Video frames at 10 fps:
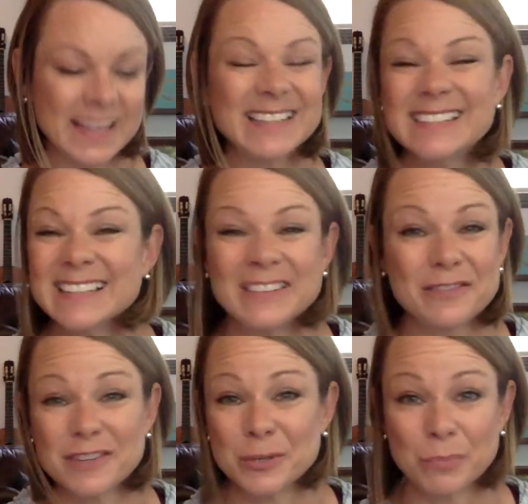They
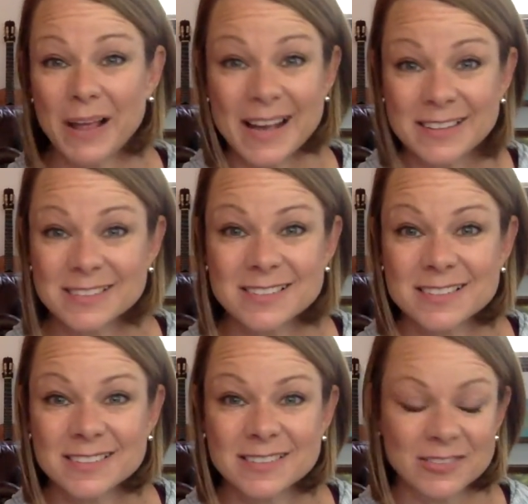didn't feel
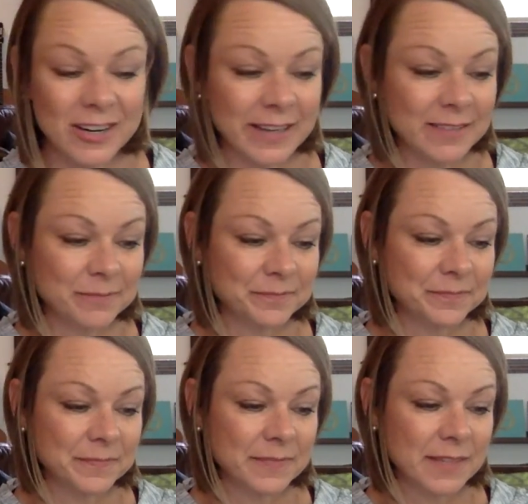blessed, right?
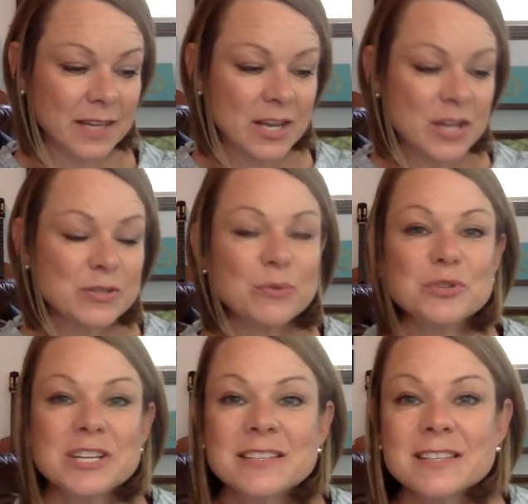So
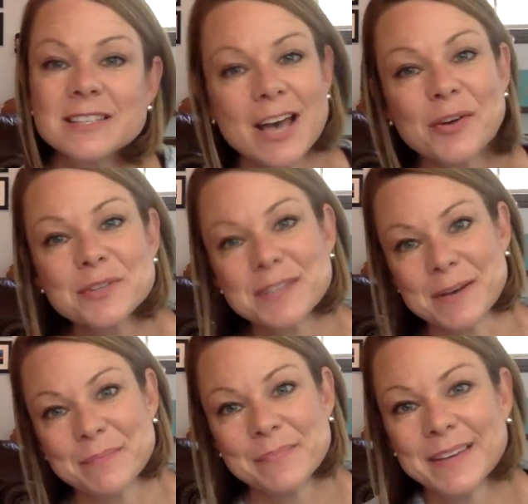Jesus tells
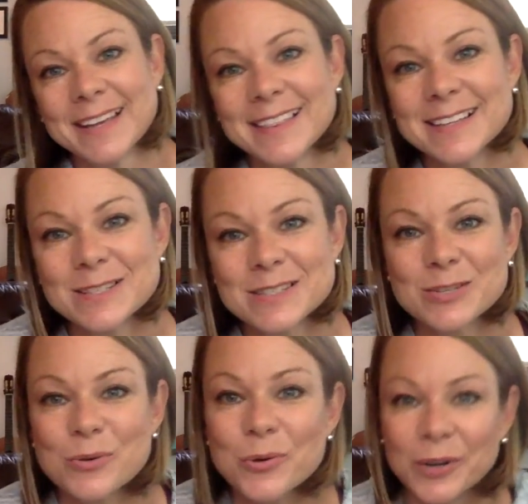them in this
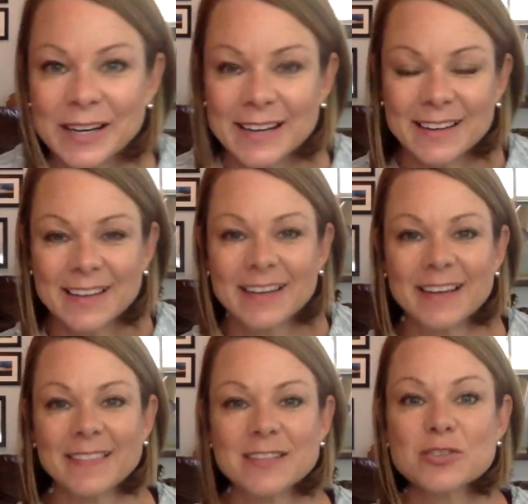story,
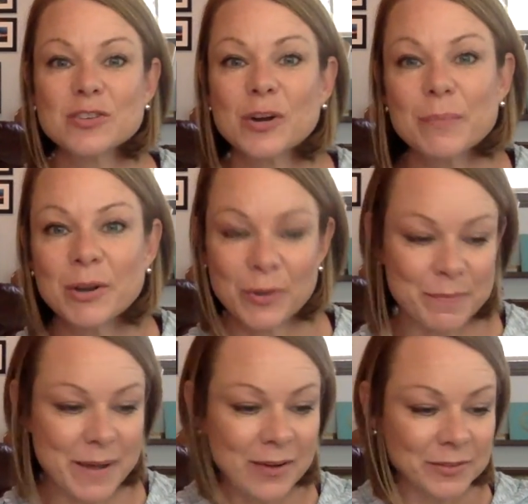in this Sermon on
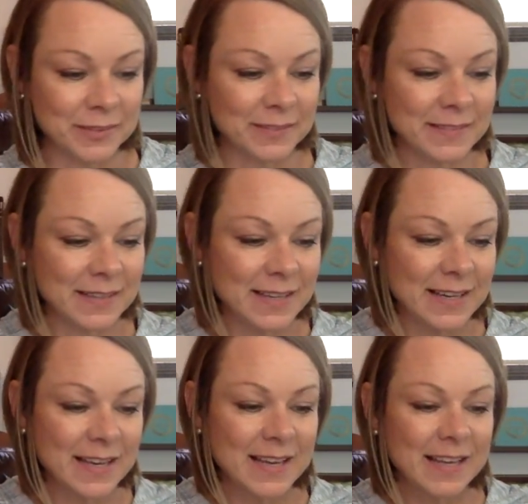the Mountain,
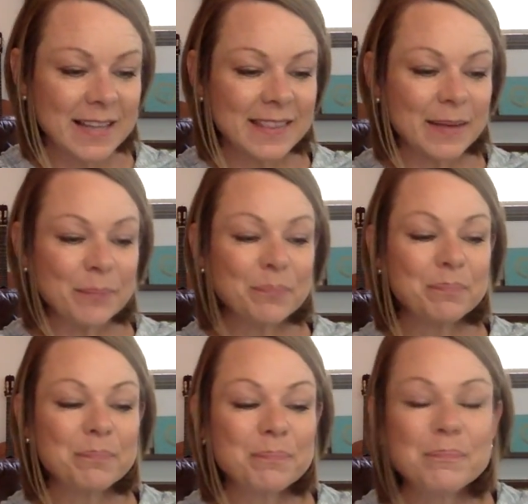that
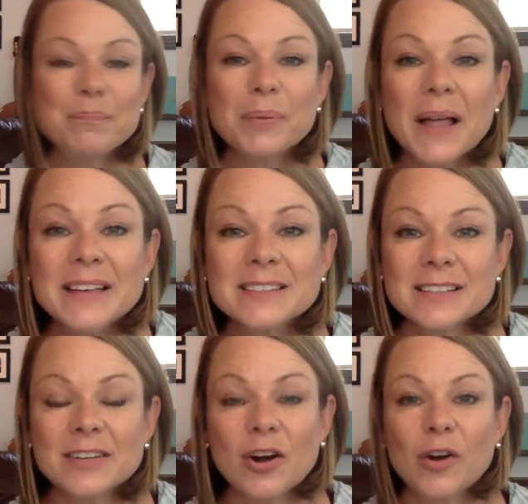
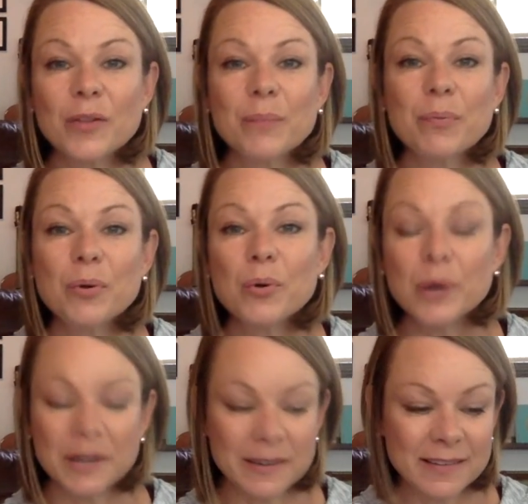blessed are the
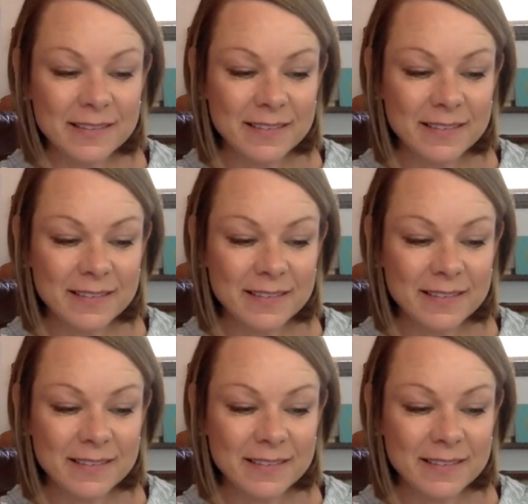poor.